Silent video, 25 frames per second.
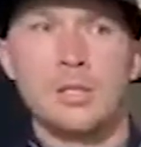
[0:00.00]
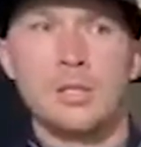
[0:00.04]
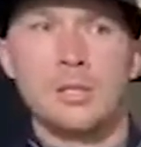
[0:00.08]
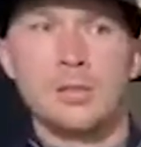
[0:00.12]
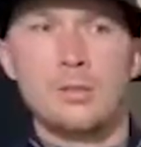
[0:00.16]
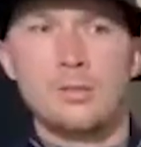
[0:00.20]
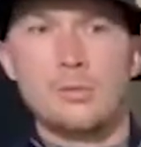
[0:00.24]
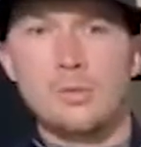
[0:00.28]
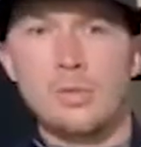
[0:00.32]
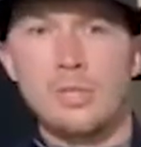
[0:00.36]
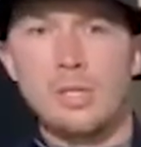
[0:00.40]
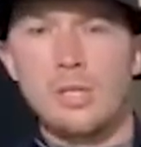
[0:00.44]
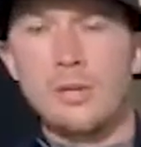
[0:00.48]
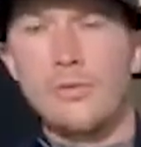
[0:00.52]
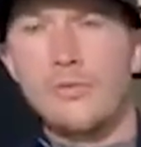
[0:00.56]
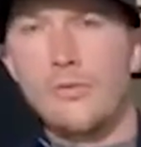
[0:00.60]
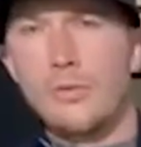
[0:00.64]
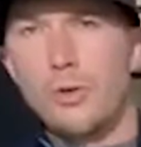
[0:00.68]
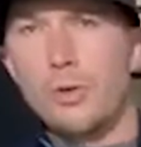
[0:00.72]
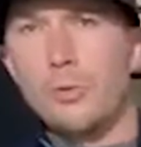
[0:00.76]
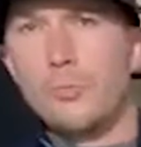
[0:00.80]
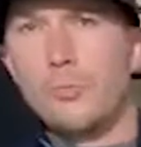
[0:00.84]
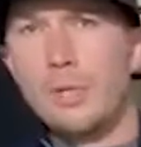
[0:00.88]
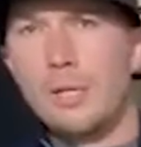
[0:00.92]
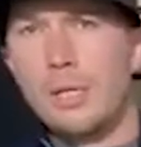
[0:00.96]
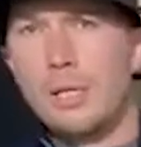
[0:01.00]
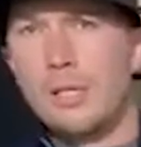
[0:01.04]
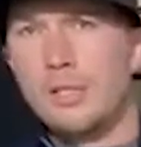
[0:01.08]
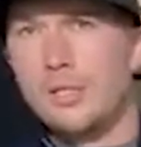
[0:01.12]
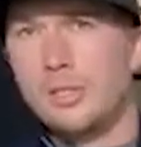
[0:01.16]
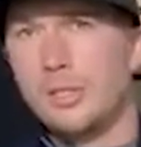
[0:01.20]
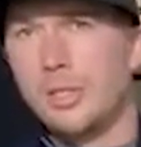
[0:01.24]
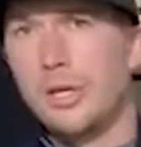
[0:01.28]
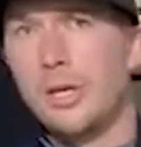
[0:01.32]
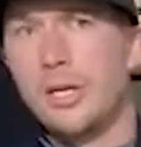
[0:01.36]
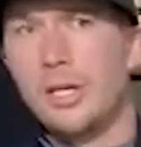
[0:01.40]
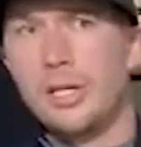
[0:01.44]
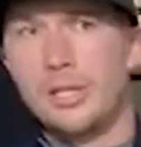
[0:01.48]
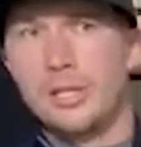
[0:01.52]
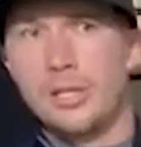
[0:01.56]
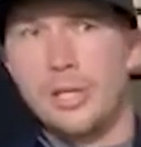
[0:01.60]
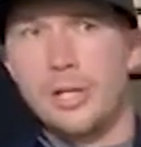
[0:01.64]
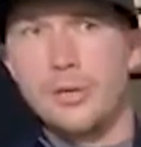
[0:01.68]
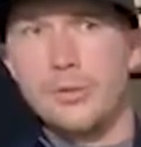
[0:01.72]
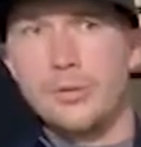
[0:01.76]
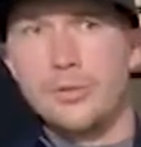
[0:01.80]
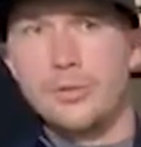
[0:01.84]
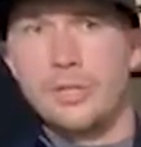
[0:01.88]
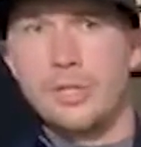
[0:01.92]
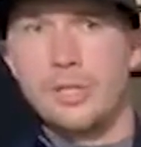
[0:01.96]
within a few minutes
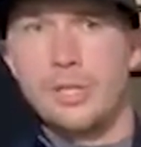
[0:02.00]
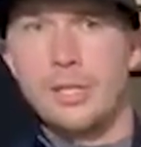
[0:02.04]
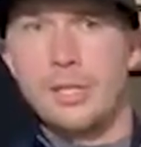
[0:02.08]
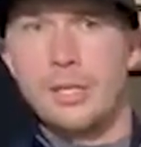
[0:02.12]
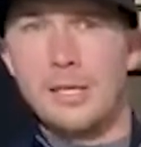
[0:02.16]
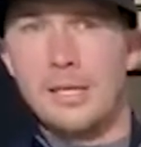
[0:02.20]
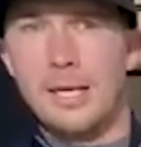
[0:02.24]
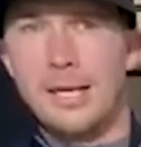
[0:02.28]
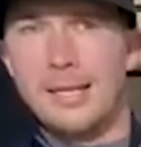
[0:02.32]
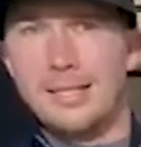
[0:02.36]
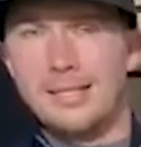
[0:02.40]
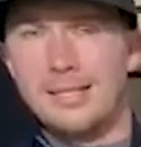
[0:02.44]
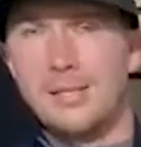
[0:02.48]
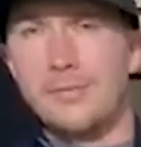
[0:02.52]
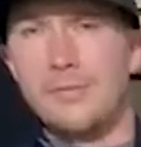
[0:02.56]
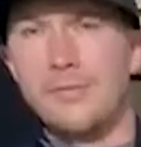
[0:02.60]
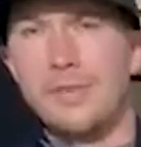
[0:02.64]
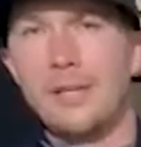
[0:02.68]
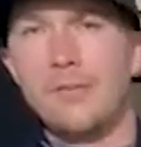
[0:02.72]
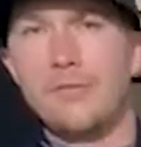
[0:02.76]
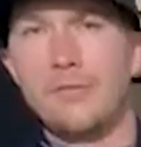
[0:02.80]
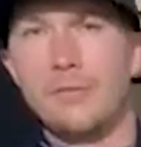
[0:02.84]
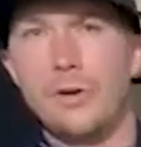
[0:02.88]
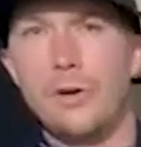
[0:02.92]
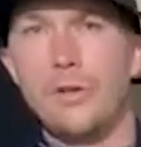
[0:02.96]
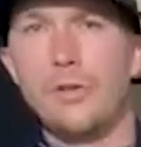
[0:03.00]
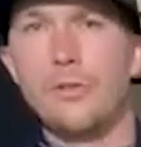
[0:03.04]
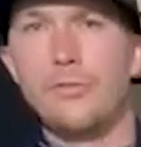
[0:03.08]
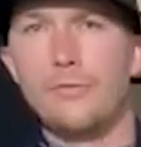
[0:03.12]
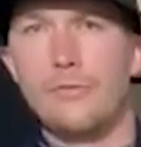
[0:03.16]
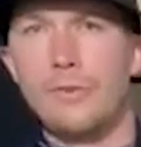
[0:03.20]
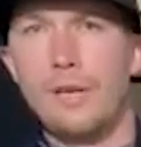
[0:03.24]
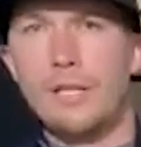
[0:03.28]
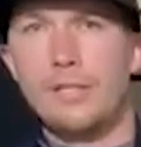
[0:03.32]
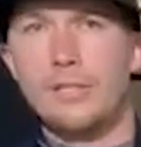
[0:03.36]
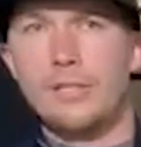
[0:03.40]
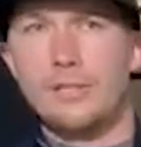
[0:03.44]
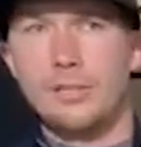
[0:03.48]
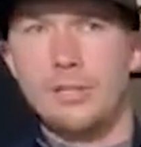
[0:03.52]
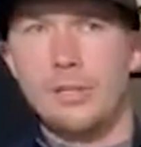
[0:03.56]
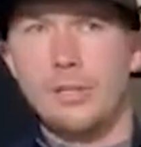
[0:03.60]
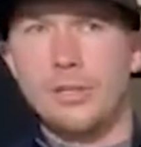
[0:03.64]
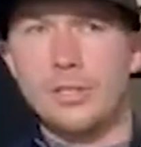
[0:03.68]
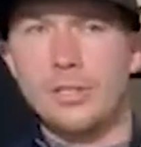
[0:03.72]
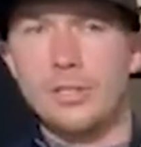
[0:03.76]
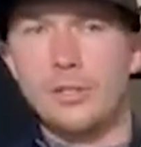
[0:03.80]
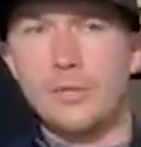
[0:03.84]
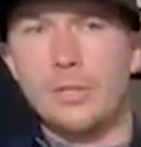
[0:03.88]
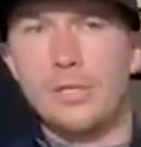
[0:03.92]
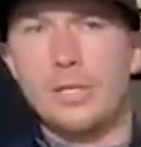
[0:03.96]
diagnose it as if they've got the vest
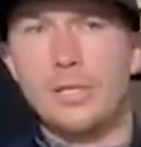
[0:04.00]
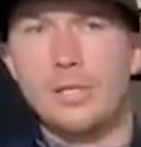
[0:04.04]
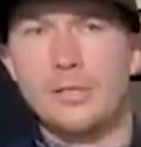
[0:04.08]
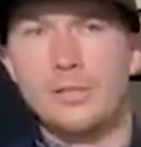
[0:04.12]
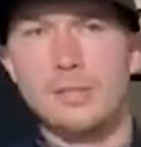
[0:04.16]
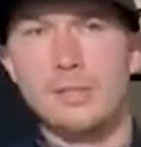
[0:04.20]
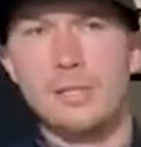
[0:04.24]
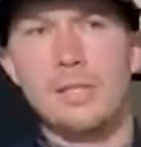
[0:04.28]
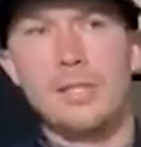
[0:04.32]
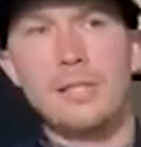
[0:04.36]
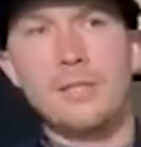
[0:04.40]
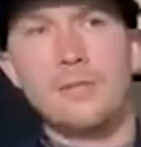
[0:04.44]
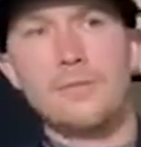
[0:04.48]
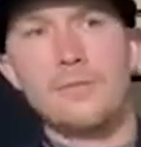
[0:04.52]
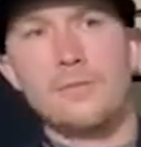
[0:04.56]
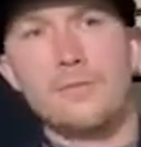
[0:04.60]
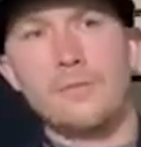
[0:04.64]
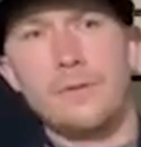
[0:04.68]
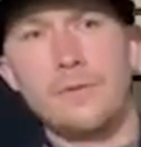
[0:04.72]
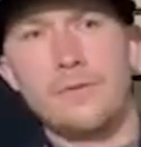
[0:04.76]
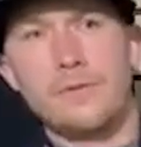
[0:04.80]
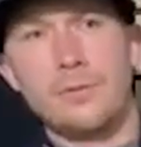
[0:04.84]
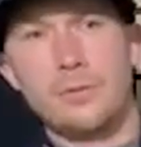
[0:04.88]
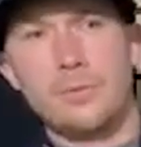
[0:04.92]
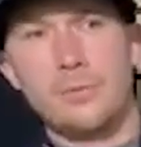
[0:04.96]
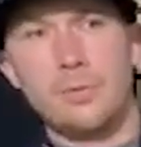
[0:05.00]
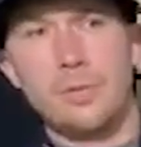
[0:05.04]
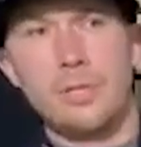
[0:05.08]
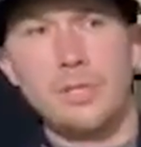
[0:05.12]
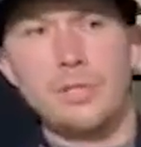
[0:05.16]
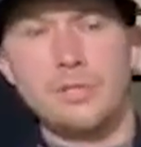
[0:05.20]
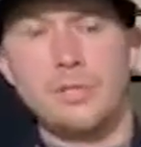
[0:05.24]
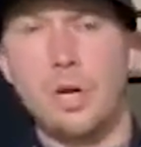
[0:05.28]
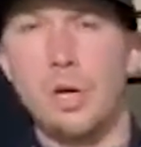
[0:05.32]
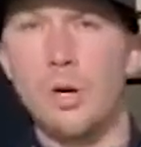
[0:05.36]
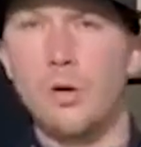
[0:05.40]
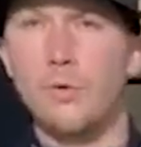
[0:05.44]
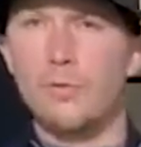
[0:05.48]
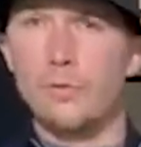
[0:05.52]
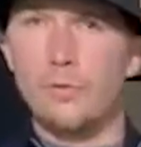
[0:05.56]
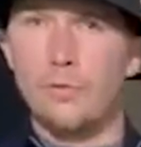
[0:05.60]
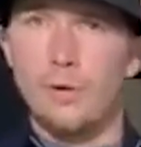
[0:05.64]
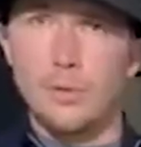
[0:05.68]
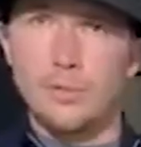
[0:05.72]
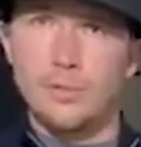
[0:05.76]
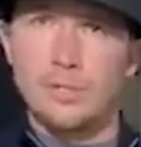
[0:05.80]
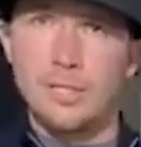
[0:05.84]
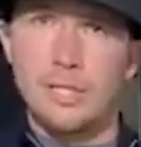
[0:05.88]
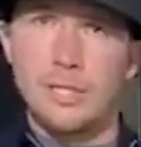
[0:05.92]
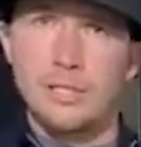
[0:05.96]
on, so I can tell if someone is
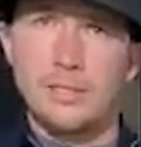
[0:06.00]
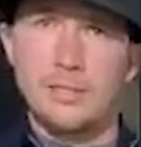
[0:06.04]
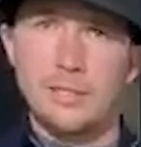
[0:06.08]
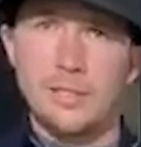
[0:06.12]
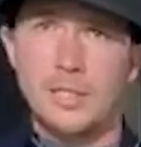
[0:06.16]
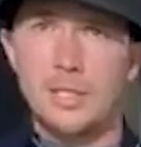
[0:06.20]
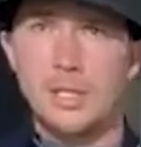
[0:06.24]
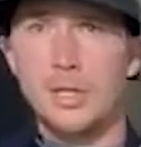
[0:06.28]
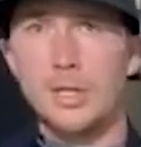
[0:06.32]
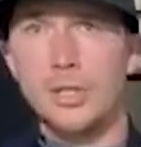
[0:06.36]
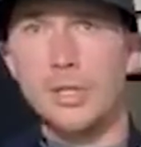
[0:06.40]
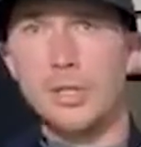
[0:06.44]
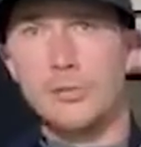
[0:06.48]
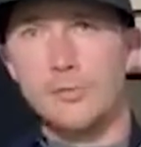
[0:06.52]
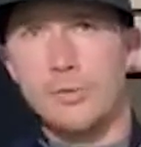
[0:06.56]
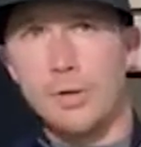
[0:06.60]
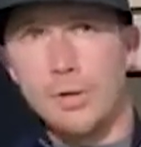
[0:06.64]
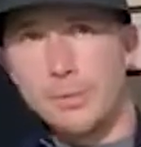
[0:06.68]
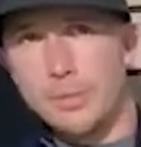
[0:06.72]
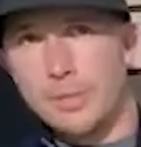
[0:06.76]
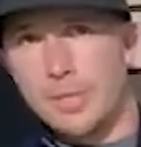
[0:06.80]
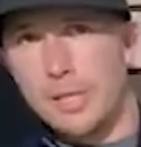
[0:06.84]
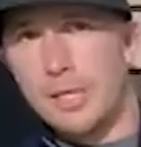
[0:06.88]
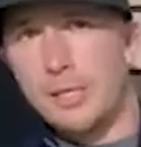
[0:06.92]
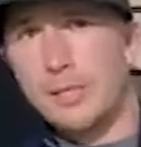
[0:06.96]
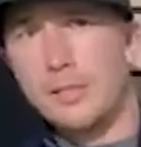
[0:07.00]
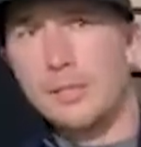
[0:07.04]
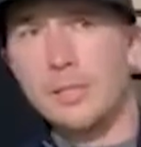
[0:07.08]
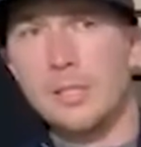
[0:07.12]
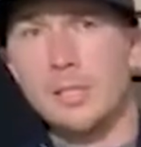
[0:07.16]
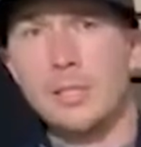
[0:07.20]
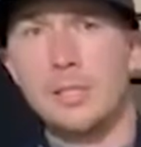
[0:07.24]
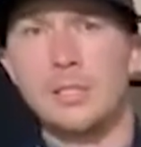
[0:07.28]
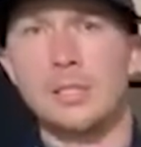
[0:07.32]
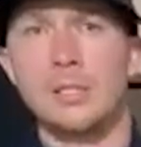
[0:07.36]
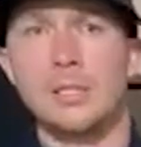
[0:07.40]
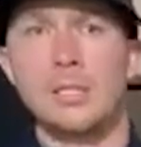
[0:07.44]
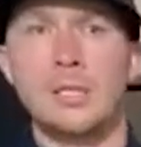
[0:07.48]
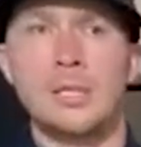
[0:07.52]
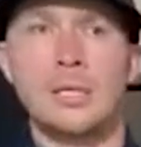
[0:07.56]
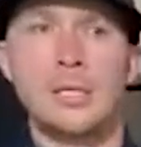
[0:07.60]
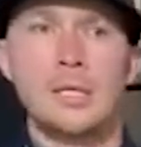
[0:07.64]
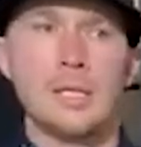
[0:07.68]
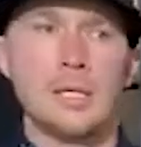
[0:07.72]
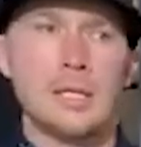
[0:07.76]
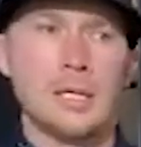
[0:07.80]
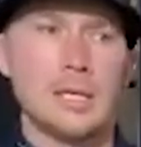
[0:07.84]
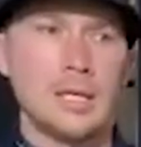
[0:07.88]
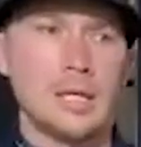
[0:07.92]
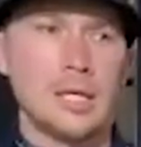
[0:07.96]
over-rotating, under-rotating,
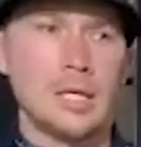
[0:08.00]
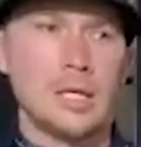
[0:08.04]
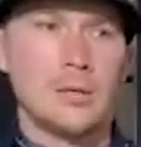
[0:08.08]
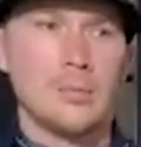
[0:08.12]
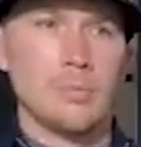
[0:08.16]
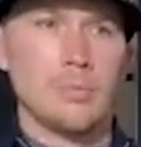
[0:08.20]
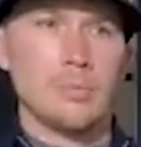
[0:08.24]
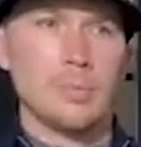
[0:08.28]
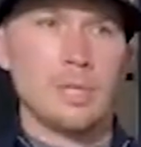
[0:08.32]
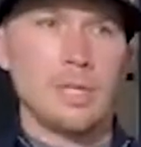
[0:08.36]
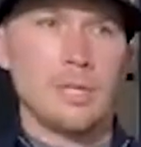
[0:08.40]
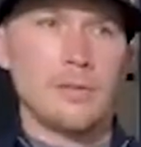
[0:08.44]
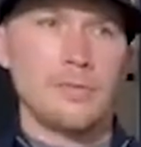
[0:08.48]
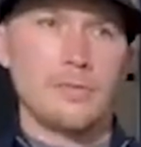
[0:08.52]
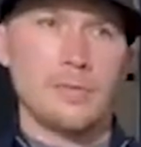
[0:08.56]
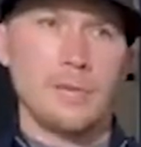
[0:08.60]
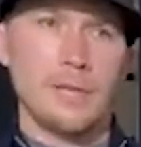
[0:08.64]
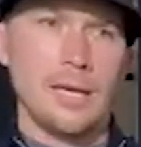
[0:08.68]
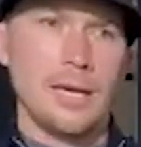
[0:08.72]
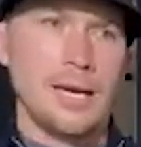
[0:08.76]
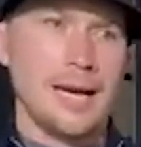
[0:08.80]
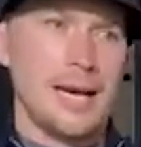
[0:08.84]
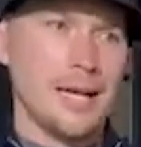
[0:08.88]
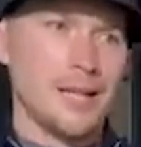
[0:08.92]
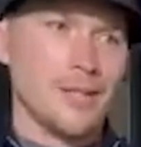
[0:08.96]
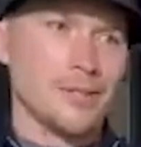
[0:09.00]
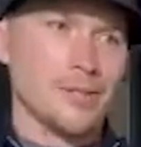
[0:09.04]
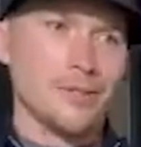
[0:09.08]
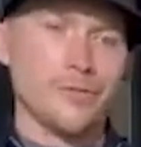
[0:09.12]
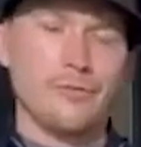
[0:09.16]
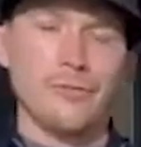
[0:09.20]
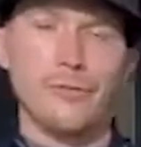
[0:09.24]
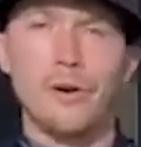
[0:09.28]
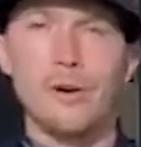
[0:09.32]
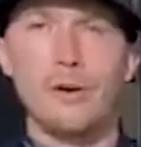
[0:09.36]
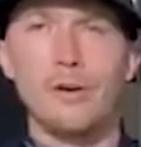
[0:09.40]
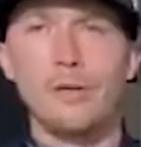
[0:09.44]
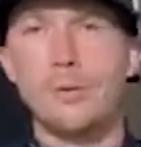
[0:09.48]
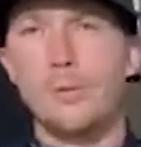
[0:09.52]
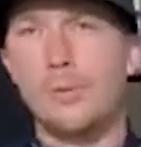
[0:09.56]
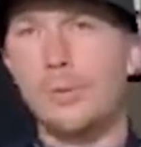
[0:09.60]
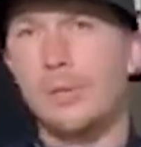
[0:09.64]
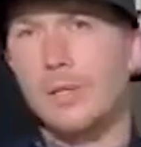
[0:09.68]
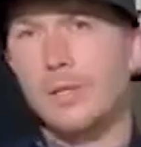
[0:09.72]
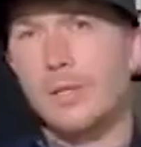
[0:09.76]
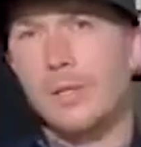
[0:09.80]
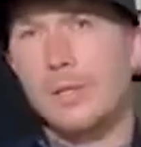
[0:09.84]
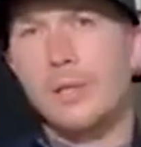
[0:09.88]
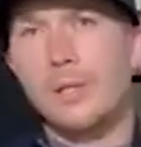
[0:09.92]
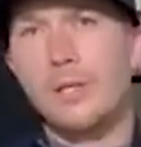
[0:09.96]
if their hands are firing
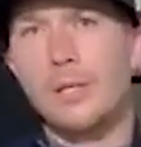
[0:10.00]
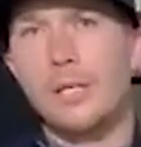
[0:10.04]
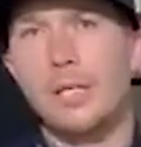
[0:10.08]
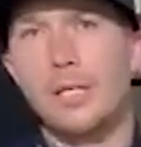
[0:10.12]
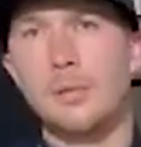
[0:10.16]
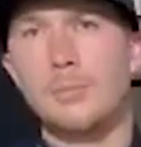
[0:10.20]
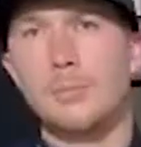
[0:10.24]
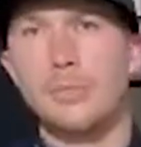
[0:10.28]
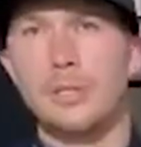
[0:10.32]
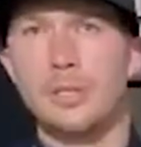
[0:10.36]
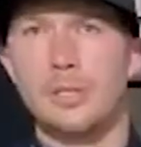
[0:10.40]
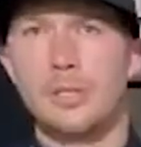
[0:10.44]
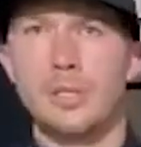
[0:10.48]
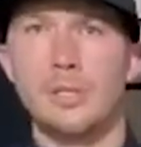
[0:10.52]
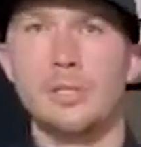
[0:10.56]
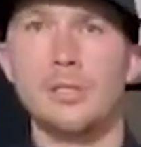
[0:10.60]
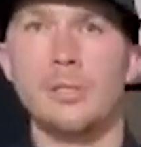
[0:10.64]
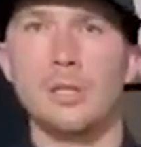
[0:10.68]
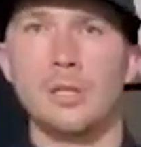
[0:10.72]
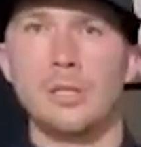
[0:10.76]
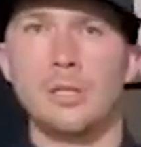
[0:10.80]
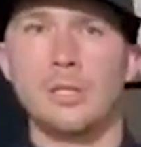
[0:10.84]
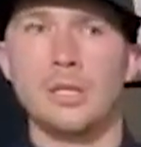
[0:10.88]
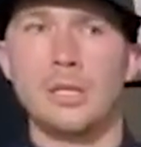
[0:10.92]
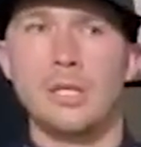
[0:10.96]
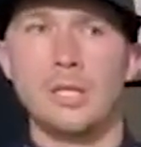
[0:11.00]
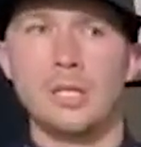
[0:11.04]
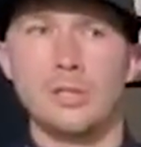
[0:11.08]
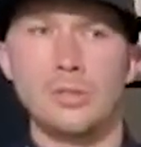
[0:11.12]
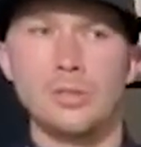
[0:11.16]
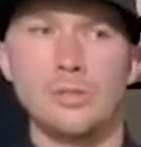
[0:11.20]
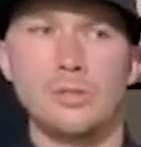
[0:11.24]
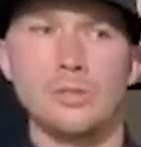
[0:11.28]
quicker than their hips. I can get a good